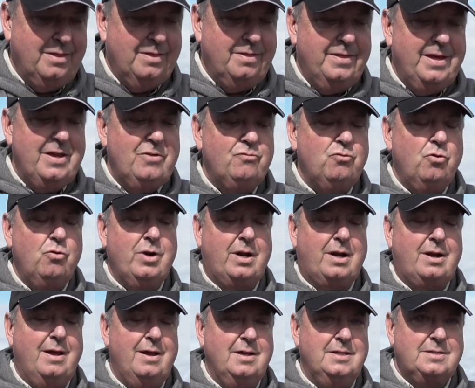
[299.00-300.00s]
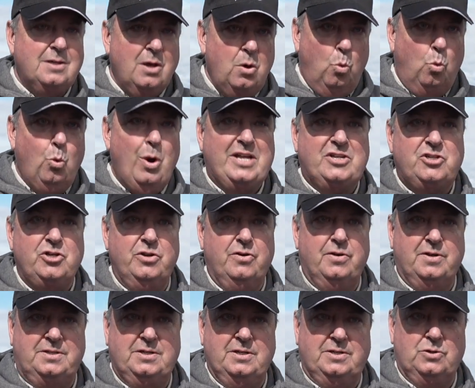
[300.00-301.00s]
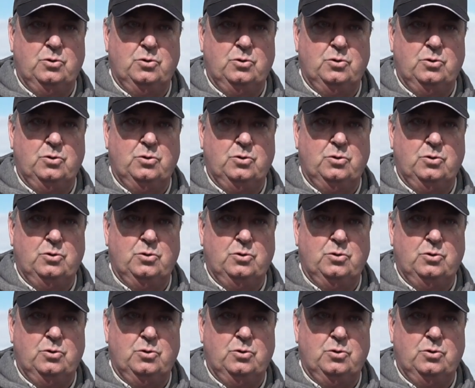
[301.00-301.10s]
Then draw it close. Wet your knots as